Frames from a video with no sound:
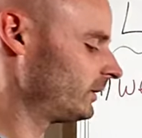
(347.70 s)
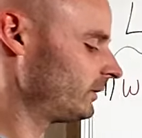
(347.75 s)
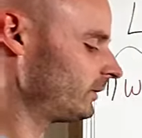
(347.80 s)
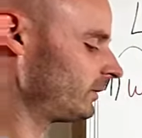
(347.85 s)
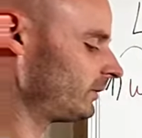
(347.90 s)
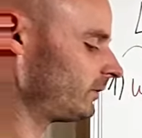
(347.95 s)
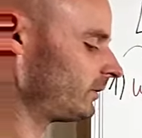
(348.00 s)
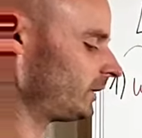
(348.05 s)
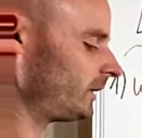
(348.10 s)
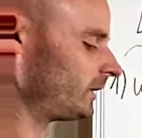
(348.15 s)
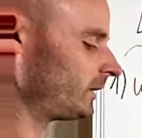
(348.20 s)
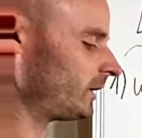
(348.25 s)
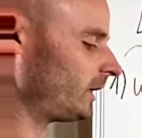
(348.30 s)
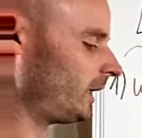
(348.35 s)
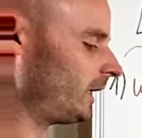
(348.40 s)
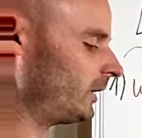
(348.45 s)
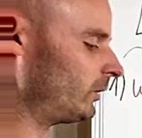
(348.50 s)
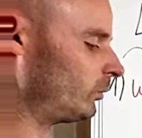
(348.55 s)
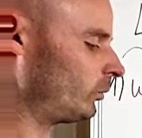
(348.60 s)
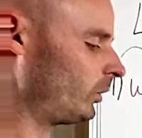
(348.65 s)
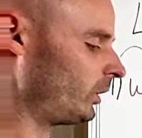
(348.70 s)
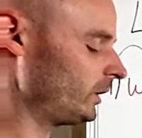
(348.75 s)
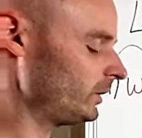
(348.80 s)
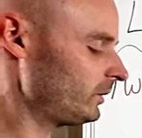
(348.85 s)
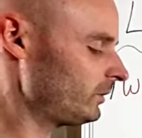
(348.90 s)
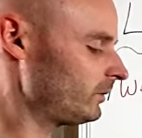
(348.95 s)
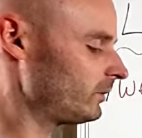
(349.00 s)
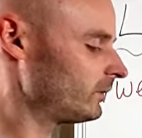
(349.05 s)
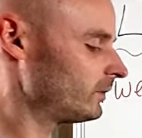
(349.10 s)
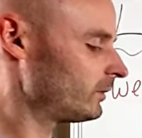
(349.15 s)
That's like I
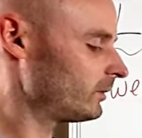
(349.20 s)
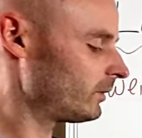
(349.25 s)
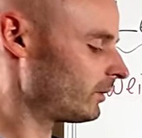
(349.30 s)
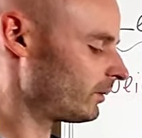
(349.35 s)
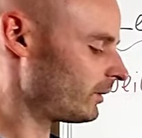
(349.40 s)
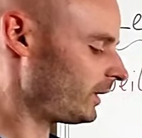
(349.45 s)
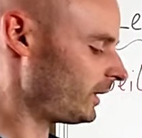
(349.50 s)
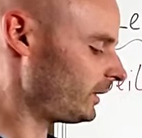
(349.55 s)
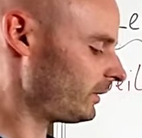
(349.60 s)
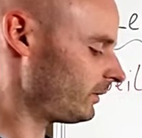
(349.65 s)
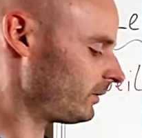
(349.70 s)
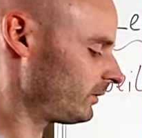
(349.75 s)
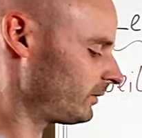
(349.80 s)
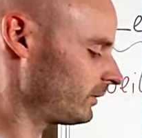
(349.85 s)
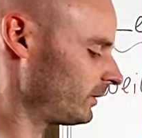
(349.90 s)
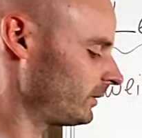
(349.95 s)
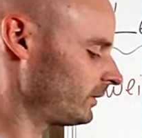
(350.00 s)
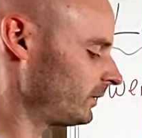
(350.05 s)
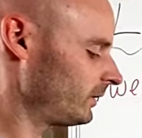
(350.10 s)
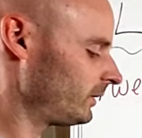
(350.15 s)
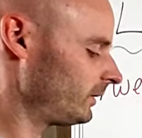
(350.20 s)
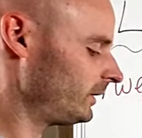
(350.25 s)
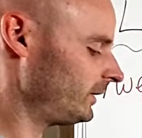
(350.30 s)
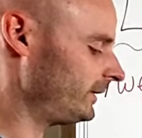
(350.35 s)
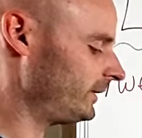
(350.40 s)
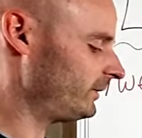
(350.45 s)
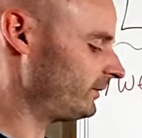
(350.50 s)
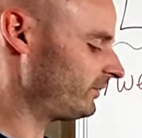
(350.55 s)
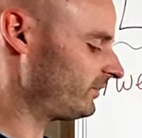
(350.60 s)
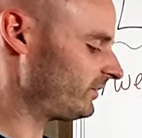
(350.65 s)
want that,
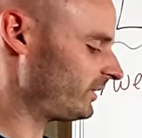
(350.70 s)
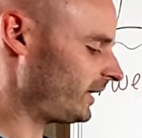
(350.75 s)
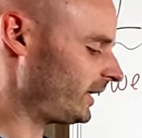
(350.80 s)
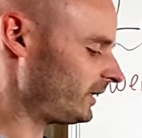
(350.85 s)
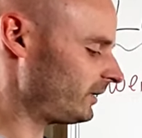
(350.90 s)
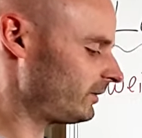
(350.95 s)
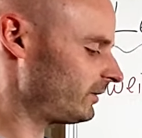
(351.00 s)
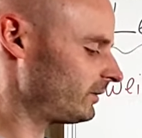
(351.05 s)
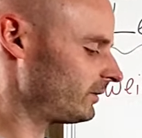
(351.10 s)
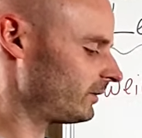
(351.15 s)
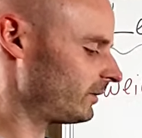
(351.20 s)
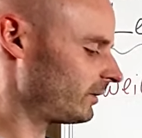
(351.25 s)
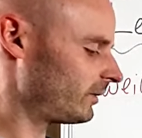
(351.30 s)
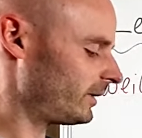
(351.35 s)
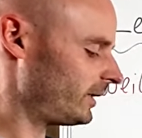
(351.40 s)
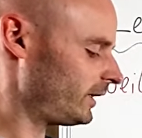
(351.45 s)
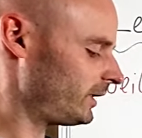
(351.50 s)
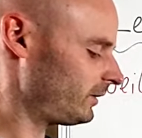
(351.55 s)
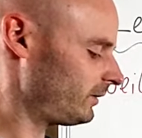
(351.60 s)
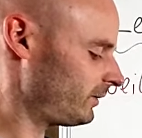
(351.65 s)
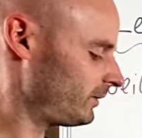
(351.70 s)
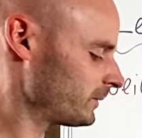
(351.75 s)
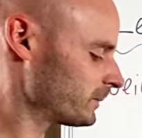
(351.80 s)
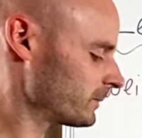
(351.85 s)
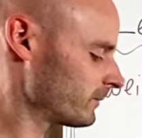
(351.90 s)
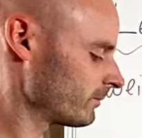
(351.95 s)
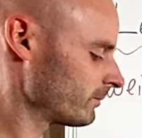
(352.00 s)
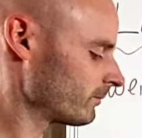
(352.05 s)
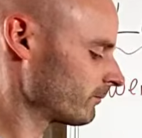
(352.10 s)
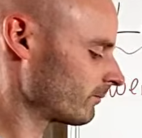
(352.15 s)
he said that,
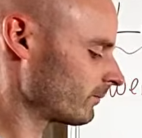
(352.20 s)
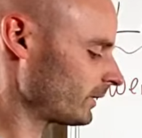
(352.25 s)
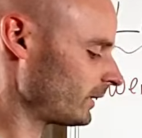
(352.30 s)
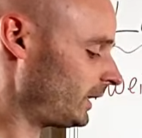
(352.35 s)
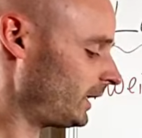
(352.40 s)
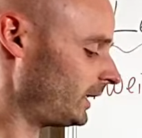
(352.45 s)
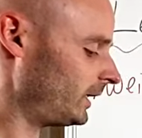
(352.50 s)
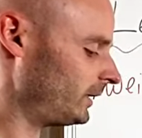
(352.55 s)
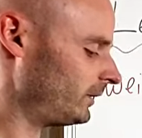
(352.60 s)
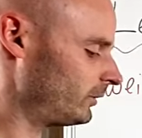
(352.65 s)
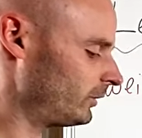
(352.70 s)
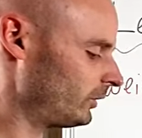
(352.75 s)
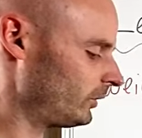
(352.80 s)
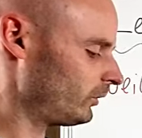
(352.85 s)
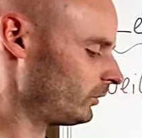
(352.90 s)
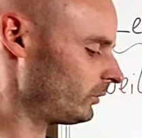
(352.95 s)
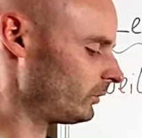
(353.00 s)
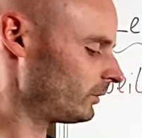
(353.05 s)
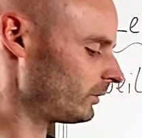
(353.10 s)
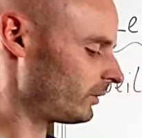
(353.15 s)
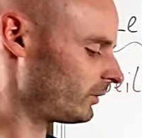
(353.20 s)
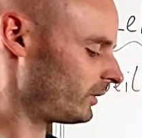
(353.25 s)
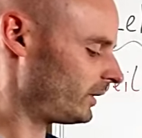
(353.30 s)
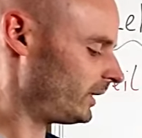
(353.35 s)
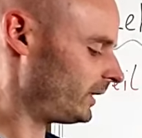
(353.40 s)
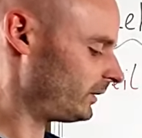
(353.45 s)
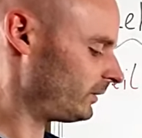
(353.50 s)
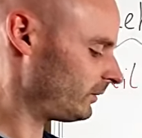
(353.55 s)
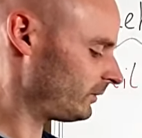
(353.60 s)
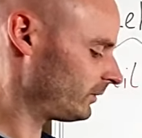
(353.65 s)
I know
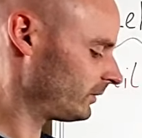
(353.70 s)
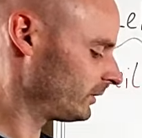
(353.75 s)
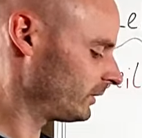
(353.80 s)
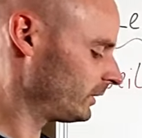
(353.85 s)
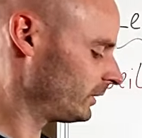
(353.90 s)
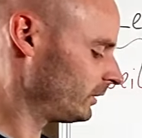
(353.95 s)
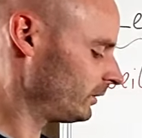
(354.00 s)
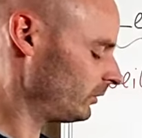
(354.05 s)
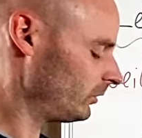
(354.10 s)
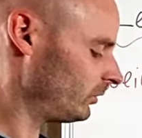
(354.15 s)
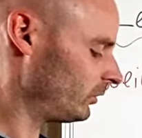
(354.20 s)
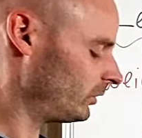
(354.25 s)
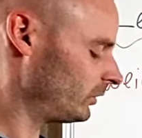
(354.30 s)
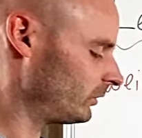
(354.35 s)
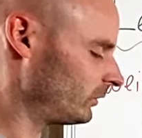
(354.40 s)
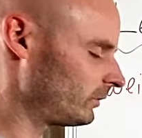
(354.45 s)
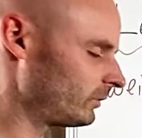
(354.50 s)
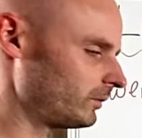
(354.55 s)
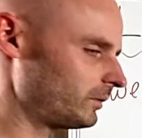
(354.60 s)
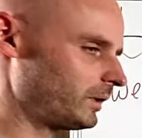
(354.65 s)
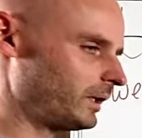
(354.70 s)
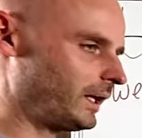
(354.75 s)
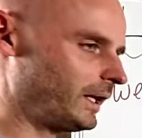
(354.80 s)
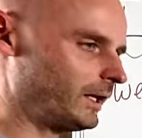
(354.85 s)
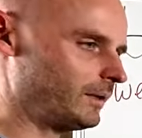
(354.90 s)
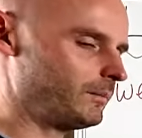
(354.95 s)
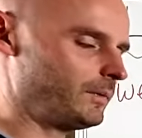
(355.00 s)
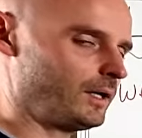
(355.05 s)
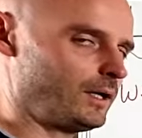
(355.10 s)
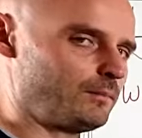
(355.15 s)
that und
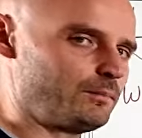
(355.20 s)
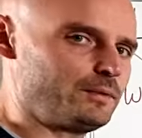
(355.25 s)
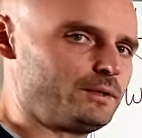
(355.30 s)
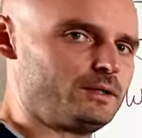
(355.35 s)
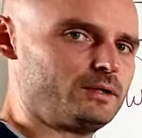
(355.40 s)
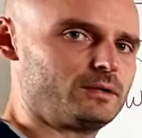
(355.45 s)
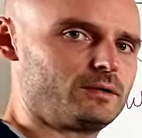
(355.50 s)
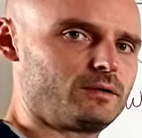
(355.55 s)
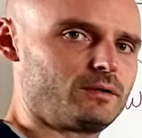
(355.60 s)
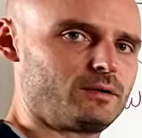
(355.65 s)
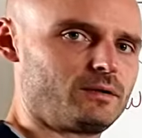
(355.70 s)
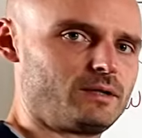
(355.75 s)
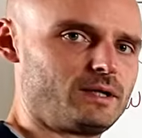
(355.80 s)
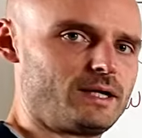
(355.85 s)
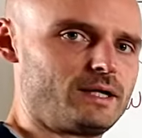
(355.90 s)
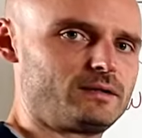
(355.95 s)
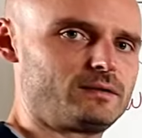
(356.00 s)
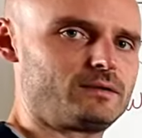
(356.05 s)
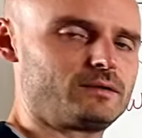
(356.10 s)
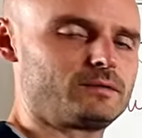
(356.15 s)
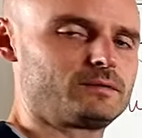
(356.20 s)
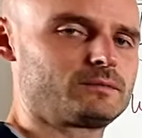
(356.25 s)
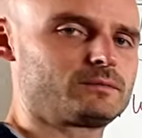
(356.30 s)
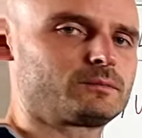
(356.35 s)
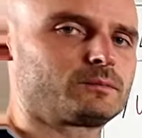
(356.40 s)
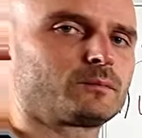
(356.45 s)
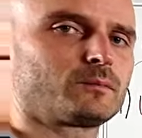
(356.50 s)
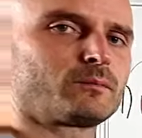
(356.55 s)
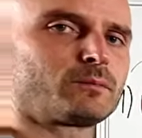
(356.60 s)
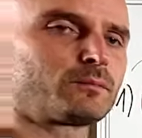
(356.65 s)
I'm happy that.
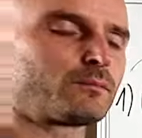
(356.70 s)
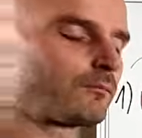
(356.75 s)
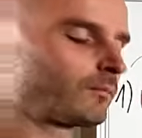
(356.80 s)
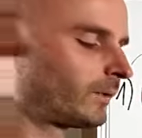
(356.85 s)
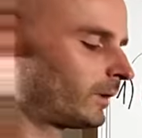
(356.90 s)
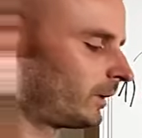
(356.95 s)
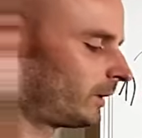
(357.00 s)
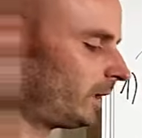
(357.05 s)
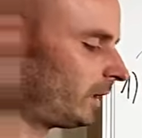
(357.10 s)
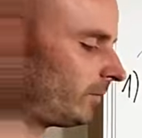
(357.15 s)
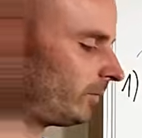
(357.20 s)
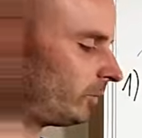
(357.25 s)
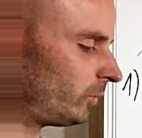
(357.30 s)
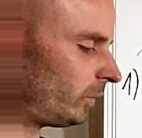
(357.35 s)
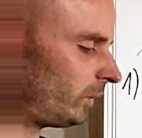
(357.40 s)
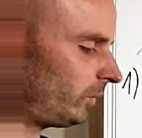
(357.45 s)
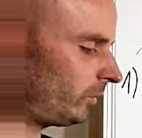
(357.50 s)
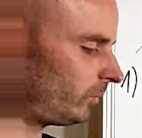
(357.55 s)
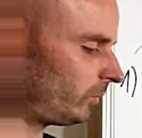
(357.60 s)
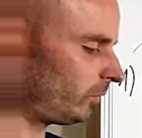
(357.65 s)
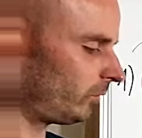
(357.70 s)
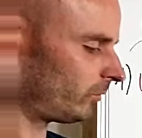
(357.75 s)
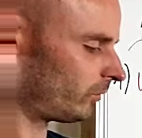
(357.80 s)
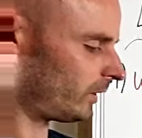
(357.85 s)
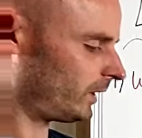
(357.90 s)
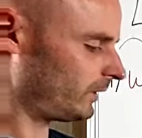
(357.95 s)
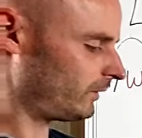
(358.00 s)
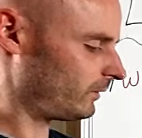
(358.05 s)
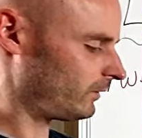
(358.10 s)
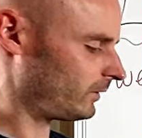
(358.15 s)
Yeah, if you want to,
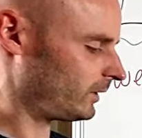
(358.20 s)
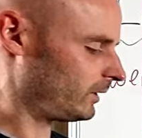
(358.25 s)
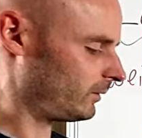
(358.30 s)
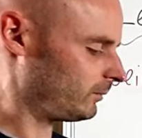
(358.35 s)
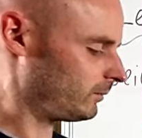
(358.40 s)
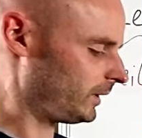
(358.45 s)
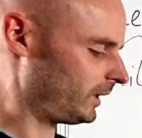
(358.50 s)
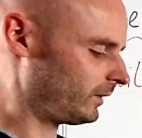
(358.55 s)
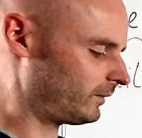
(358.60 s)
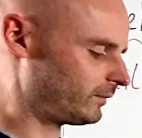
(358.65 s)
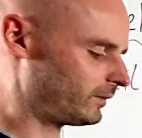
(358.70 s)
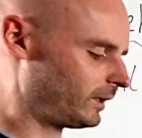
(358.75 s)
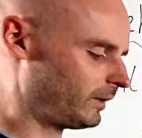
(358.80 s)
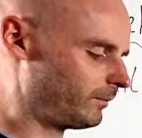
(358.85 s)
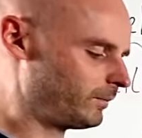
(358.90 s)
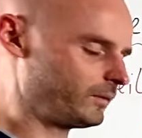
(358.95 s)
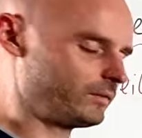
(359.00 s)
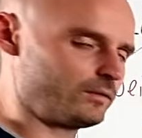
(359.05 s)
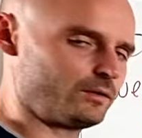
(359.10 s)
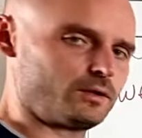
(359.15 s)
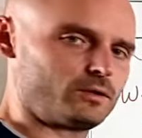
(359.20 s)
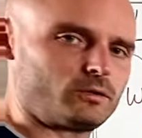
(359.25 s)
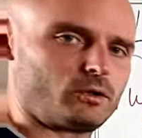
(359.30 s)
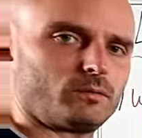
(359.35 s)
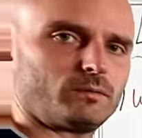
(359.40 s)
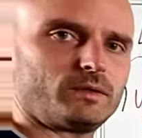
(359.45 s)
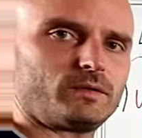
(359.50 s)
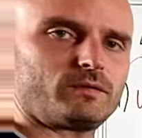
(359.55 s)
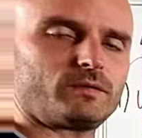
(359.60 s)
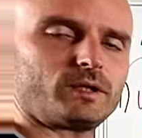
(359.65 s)
write some examples in the
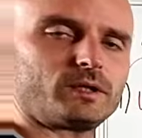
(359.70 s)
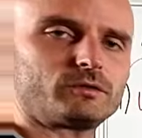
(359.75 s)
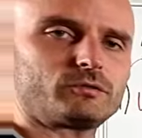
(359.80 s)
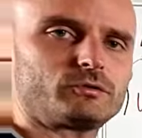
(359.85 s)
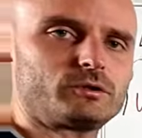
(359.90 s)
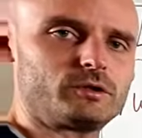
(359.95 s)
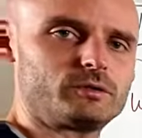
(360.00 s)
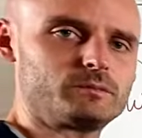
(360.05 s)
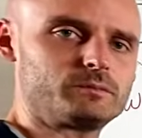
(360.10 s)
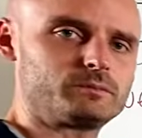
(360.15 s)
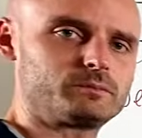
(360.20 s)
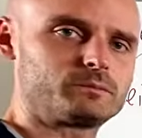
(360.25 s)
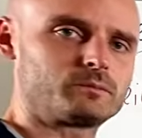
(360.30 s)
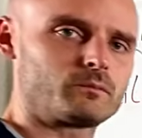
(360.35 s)
comment section.